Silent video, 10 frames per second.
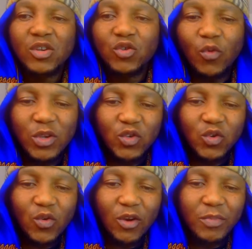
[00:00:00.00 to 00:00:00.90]
So when you
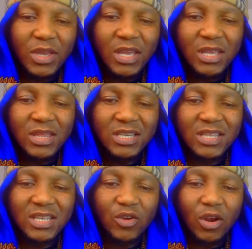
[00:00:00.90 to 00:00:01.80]
square root b, this
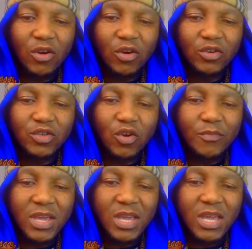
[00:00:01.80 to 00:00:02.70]
and this is going to go. So
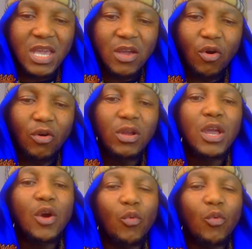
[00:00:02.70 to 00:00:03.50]
b equal.